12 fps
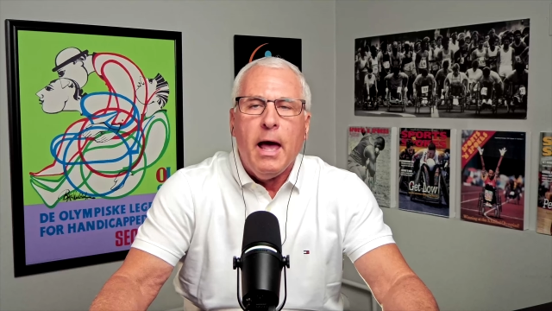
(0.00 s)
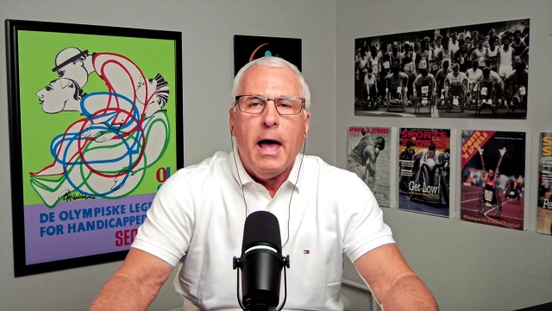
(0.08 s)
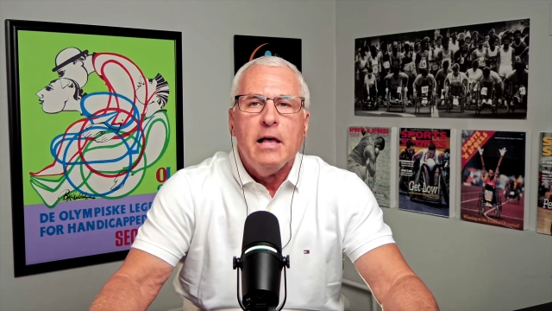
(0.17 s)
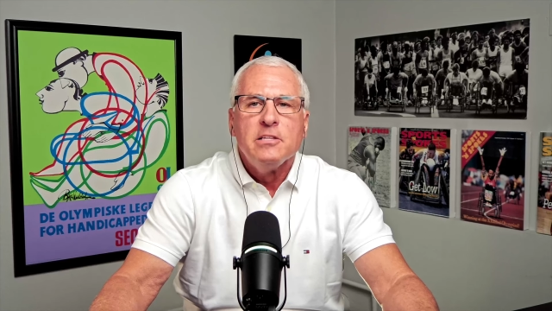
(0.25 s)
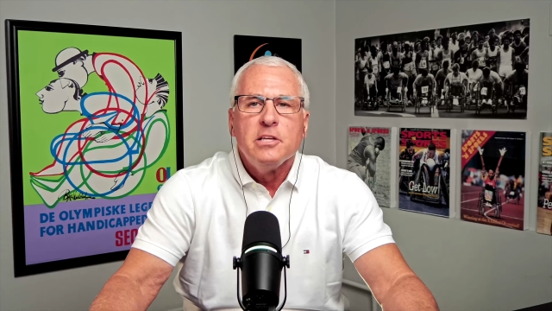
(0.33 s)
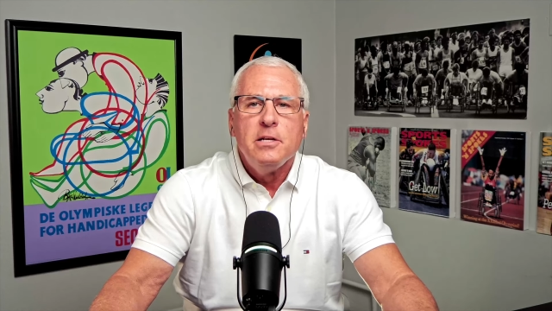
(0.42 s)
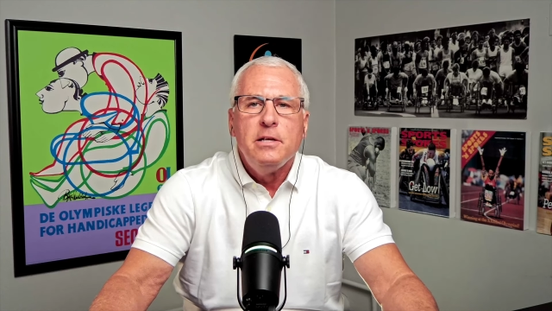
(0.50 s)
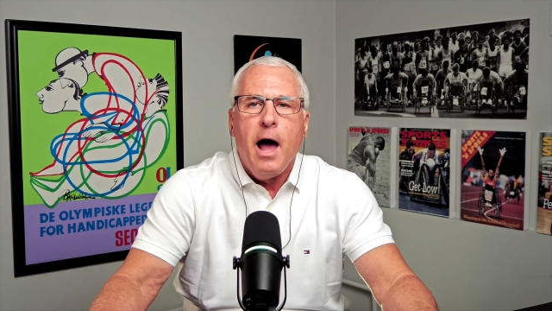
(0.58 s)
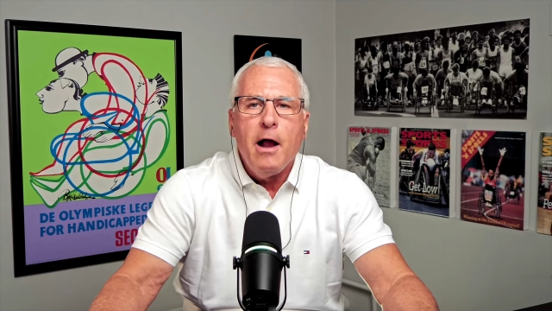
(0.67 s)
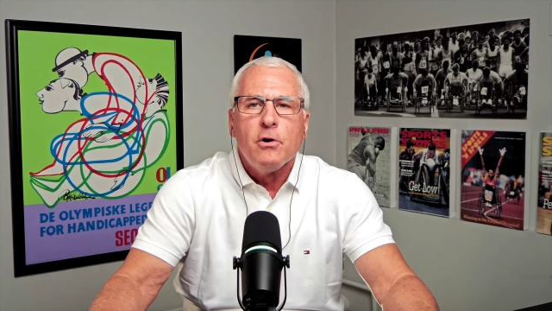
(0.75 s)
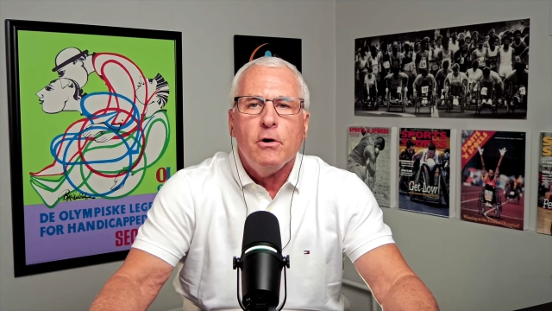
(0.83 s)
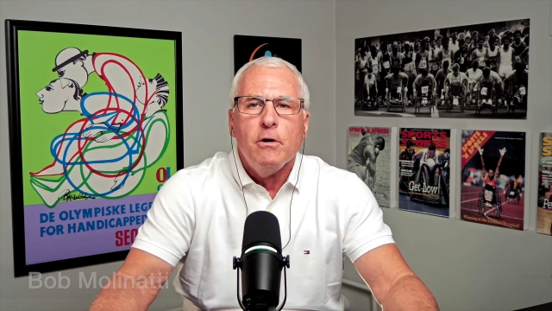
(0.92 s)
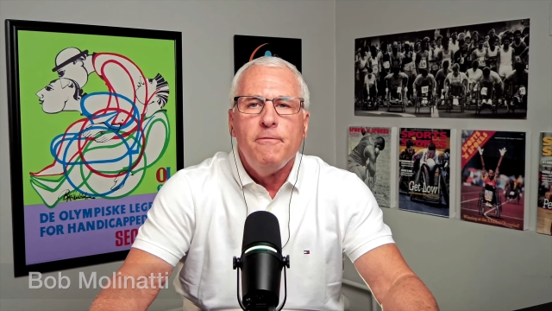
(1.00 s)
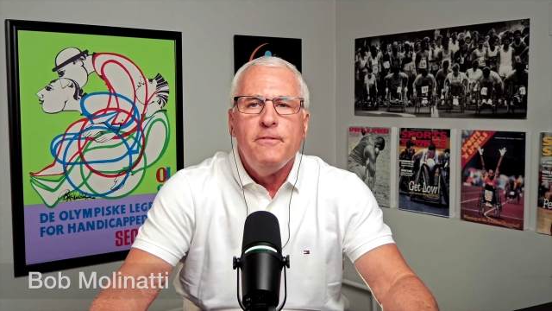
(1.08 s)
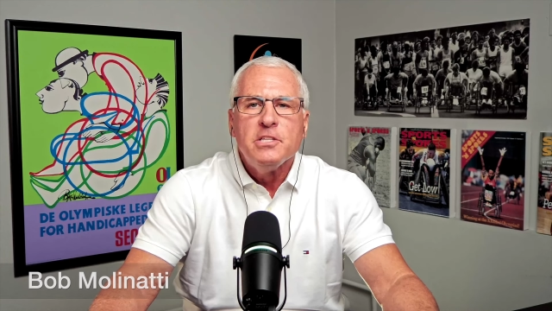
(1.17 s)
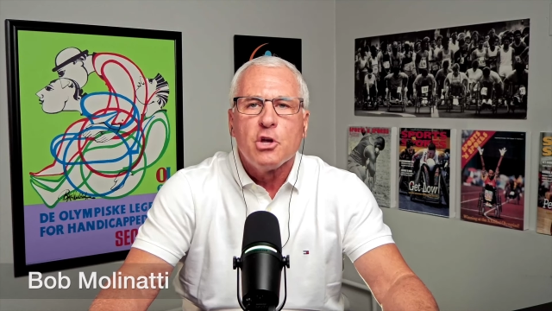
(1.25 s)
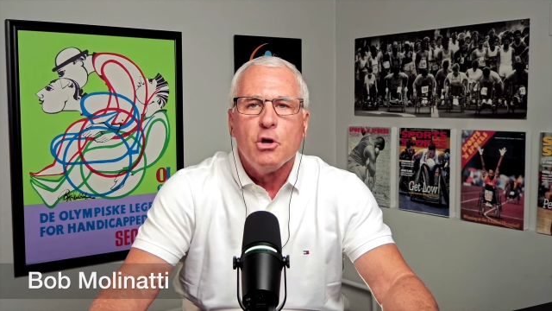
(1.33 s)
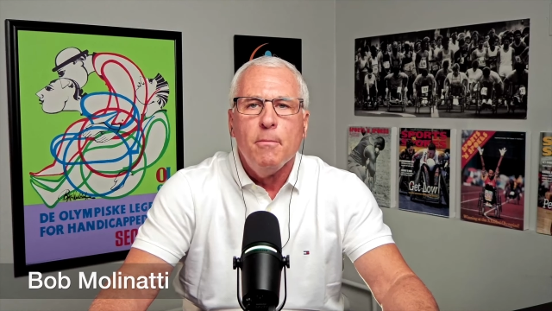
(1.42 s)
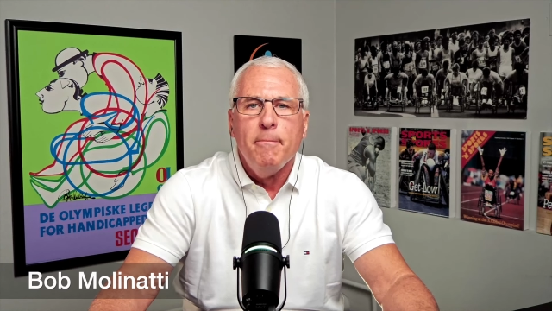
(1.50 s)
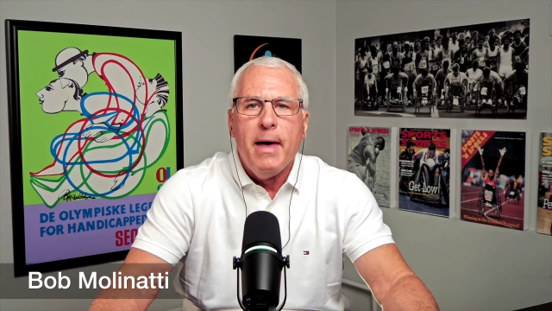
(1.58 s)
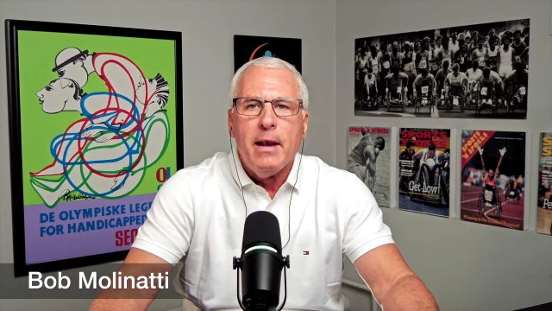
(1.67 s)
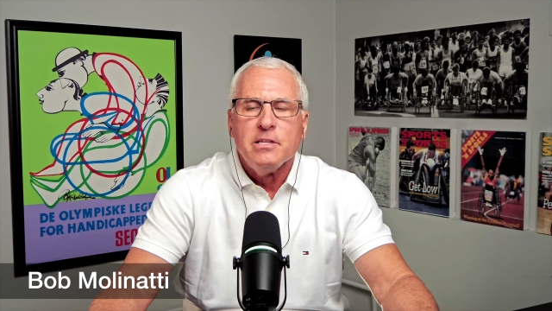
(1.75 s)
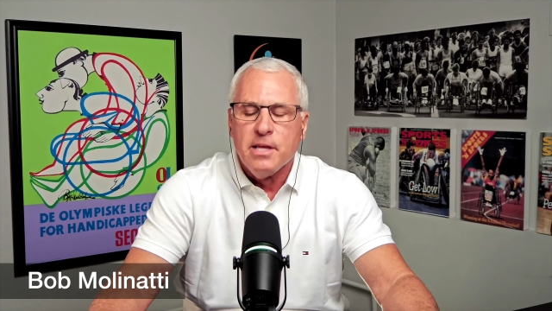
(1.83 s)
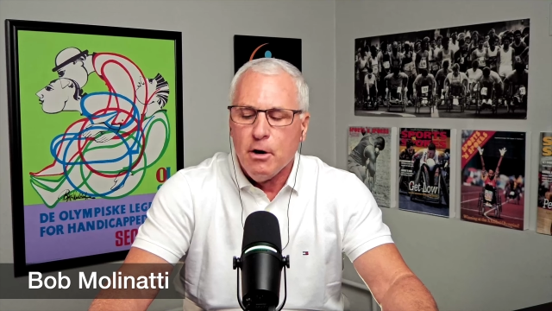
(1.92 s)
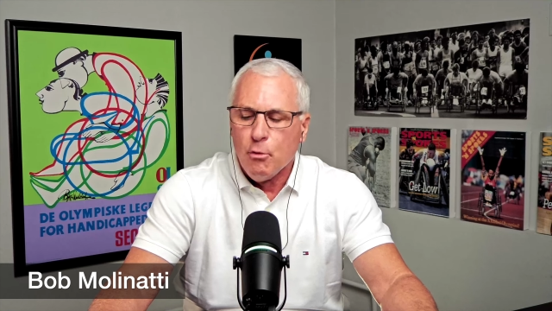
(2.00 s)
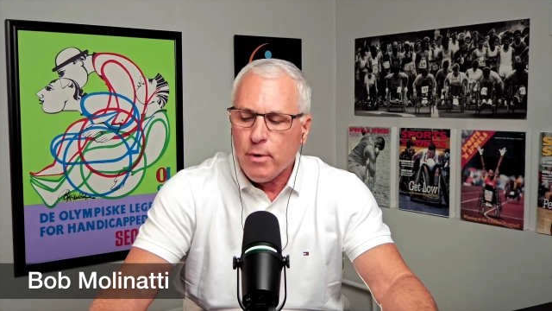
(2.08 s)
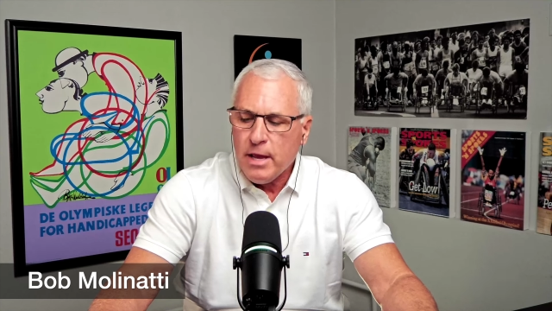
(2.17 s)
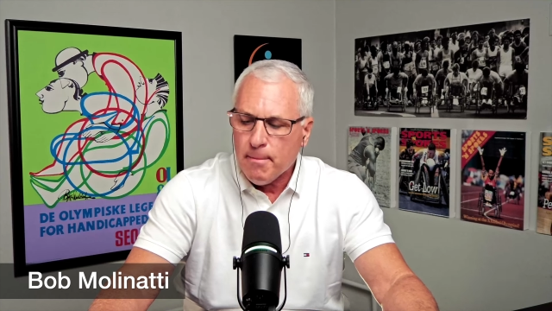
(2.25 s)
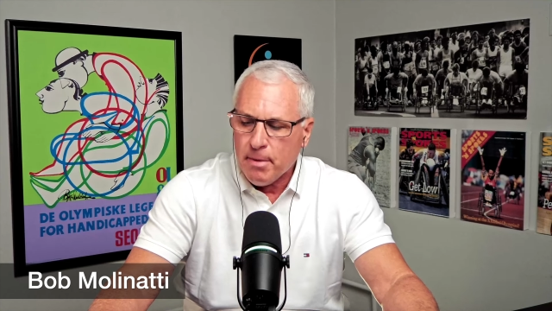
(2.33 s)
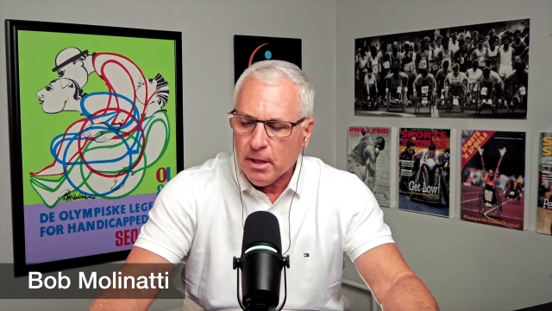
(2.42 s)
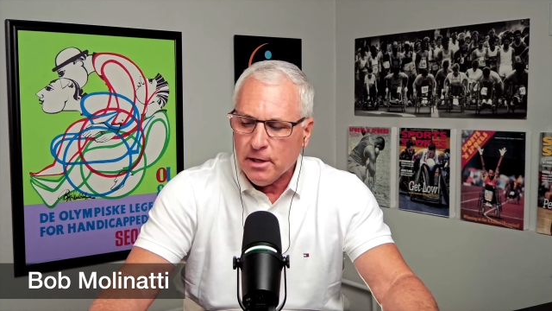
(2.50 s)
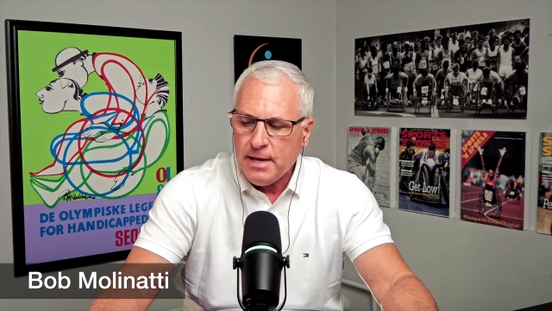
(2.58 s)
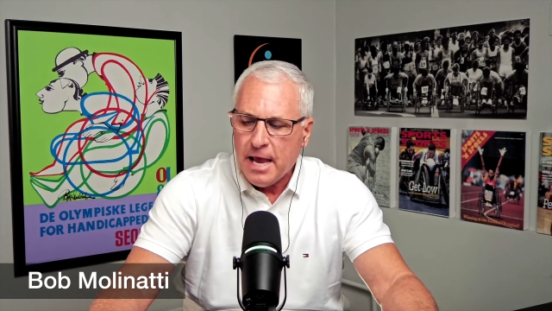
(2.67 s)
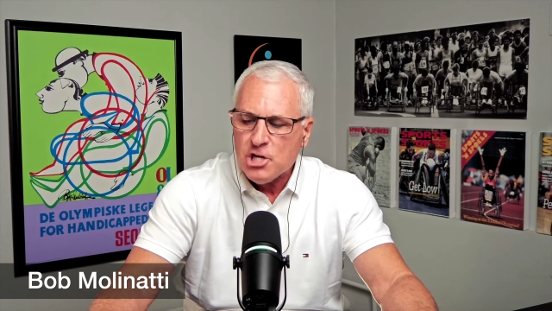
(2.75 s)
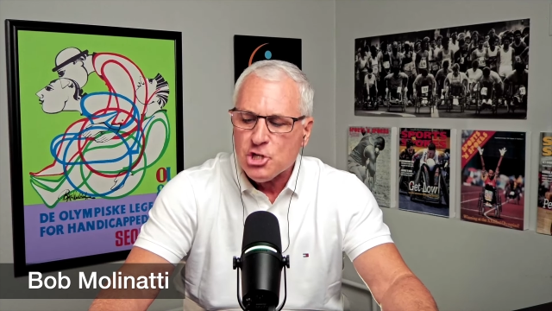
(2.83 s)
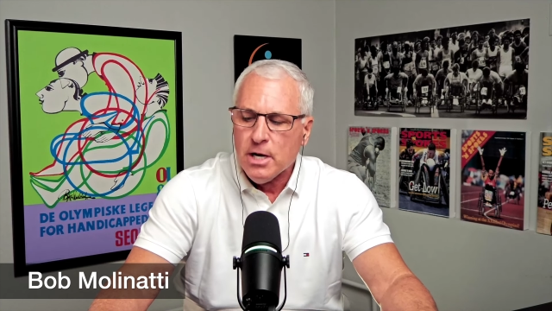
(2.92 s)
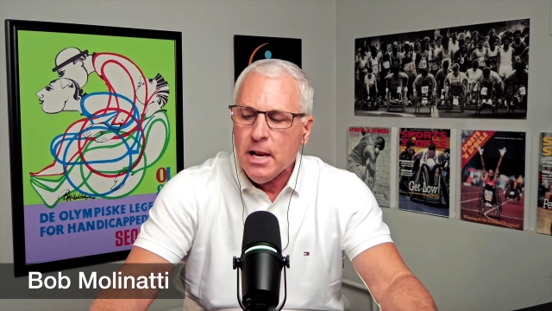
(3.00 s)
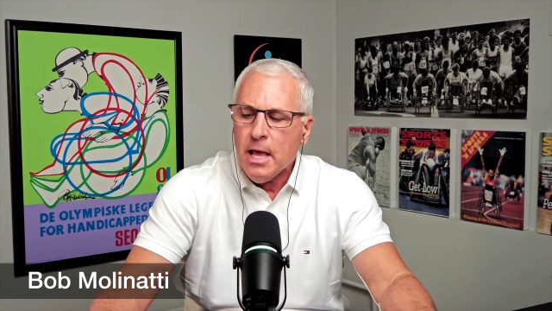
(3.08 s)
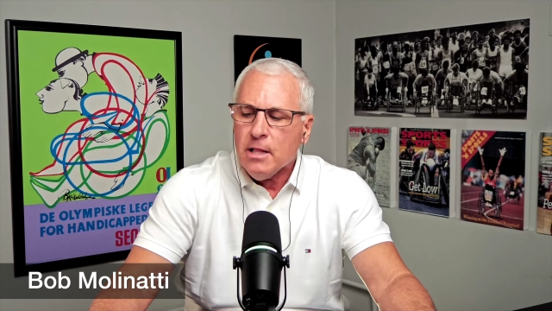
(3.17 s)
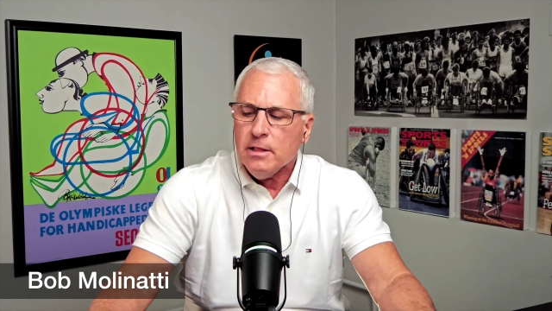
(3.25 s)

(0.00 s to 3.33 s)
As a doctor of physical medicine and rehabilitation,